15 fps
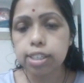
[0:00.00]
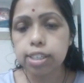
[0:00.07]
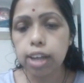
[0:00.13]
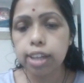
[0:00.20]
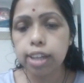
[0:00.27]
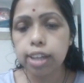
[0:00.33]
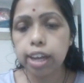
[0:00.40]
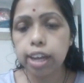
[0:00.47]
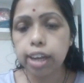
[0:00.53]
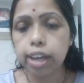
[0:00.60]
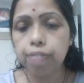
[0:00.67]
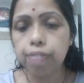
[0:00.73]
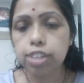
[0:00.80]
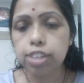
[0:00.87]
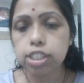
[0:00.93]
at the
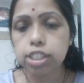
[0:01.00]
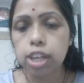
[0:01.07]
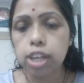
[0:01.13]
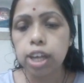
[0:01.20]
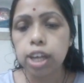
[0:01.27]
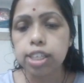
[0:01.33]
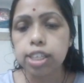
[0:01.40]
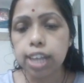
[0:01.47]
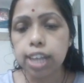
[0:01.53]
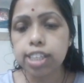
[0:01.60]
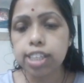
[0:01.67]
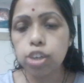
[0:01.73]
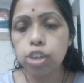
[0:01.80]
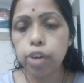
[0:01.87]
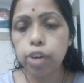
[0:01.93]
interface
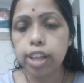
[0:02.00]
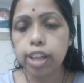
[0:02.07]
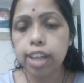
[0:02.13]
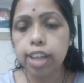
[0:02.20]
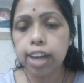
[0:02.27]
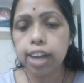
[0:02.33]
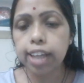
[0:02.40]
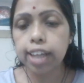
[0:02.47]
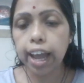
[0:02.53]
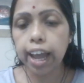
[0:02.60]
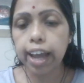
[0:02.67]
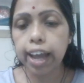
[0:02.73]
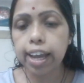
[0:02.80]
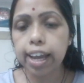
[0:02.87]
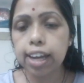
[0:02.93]
such a way that the
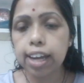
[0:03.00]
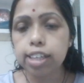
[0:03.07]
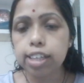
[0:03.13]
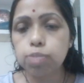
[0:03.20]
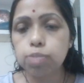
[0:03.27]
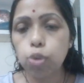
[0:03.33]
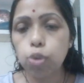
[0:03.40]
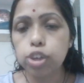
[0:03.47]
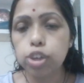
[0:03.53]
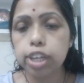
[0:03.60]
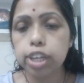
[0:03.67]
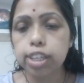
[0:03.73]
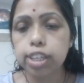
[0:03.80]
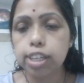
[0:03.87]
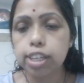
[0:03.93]
angle is more
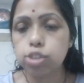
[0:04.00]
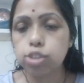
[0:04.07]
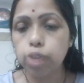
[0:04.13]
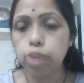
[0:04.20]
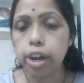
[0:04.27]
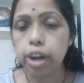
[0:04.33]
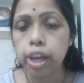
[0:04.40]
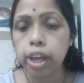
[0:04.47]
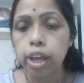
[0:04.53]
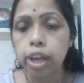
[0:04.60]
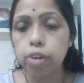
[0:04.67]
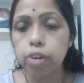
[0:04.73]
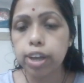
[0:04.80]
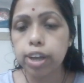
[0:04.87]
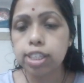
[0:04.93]
than this one,
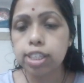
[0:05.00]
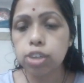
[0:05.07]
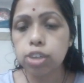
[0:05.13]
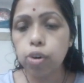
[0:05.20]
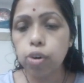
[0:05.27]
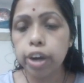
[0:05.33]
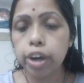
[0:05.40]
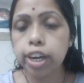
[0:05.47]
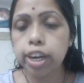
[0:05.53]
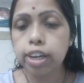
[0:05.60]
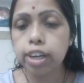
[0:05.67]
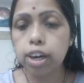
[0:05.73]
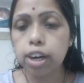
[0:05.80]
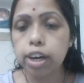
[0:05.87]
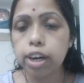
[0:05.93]
you can see when it
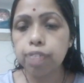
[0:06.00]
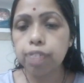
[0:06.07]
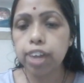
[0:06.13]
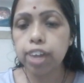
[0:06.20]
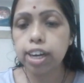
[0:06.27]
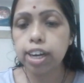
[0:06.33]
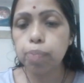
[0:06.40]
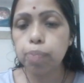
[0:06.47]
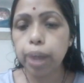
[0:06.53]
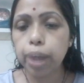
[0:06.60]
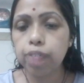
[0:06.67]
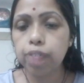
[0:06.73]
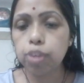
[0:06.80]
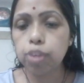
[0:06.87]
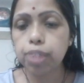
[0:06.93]
reflected
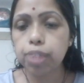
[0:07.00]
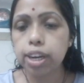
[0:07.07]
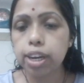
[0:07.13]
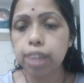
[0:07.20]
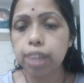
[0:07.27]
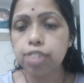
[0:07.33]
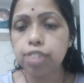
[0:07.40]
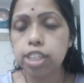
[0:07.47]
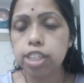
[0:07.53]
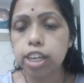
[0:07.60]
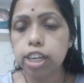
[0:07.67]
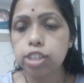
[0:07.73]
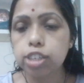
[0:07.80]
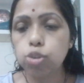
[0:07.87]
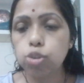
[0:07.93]
back from interface and
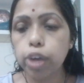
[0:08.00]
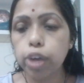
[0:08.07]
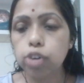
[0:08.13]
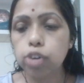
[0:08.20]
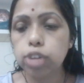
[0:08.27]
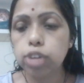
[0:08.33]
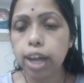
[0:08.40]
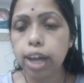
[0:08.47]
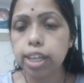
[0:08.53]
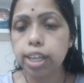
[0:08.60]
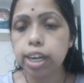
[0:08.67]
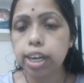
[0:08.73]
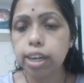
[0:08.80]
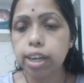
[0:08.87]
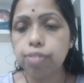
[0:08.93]
it's going to the other
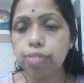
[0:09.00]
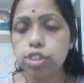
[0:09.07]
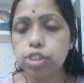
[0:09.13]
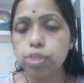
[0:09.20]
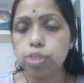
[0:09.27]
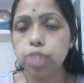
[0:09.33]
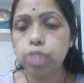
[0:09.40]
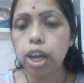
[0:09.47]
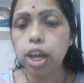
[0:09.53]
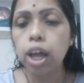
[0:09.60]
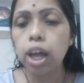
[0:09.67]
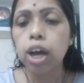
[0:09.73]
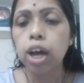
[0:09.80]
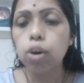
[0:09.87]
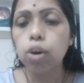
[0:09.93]
interface of the
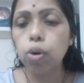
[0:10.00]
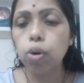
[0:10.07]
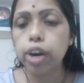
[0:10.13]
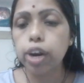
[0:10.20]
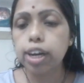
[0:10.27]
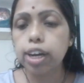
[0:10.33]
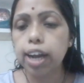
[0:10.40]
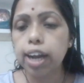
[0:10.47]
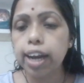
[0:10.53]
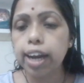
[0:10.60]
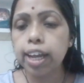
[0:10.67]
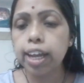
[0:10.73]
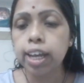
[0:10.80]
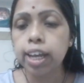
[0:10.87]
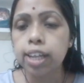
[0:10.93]
coherent
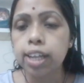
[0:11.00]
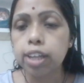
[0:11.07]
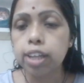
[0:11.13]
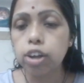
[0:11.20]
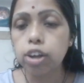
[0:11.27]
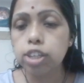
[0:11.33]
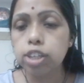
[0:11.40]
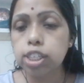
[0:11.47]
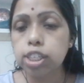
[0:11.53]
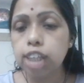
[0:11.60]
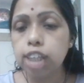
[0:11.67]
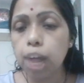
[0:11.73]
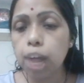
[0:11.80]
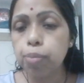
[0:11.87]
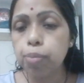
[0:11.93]
cladding, there could be
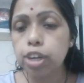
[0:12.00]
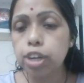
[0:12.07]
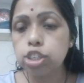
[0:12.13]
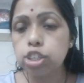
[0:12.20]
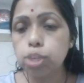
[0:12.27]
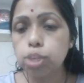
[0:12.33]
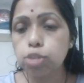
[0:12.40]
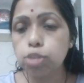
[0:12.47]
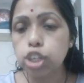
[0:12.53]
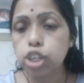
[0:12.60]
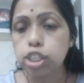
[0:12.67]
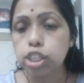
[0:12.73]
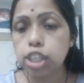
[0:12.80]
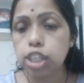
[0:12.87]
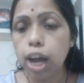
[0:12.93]
some
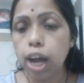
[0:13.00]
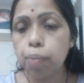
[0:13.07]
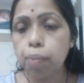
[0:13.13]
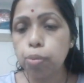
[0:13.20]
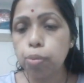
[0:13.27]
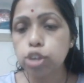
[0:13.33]
distribution, some